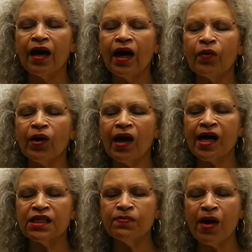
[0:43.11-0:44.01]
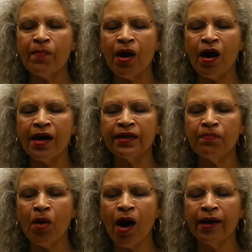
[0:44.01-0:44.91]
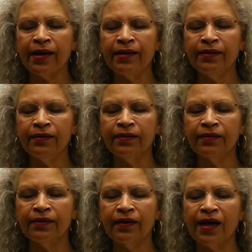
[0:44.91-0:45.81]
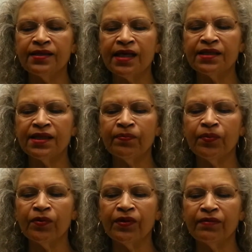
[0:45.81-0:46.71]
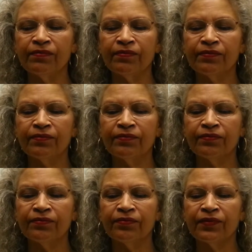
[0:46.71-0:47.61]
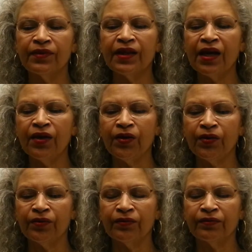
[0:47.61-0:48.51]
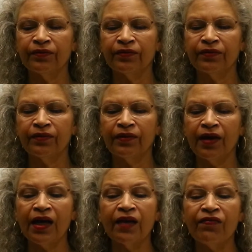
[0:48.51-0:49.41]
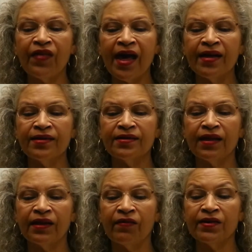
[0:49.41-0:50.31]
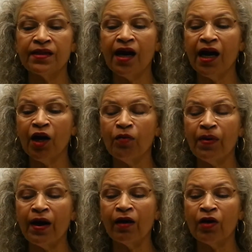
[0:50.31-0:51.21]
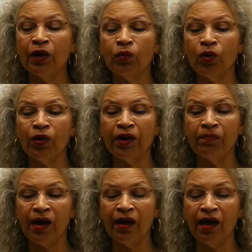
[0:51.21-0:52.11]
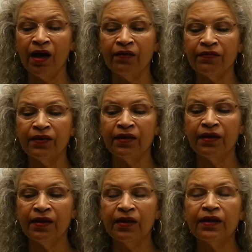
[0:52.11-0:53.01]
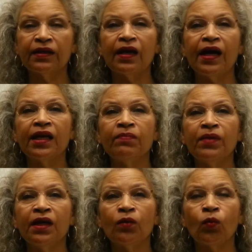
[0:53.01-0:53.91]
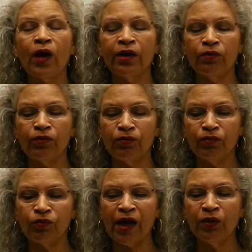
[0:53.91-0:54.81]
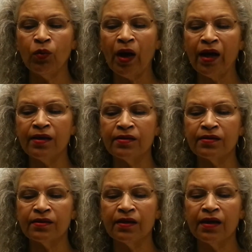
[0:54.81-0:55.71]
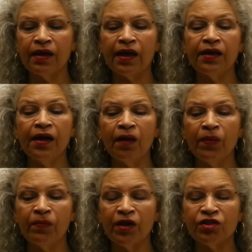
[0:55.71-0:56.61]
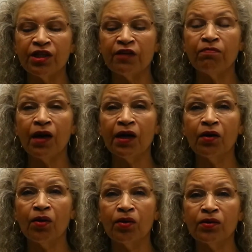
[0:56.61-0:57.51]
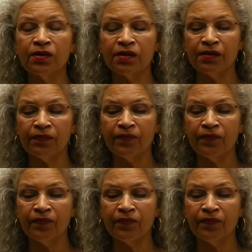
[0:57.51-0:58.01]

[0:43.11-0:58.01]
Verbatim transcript: I relax my mind and body. I say simple, thank you. I give thanks that there is a higher power at work in my life, guiding me in right ways and helping me achieve my goals.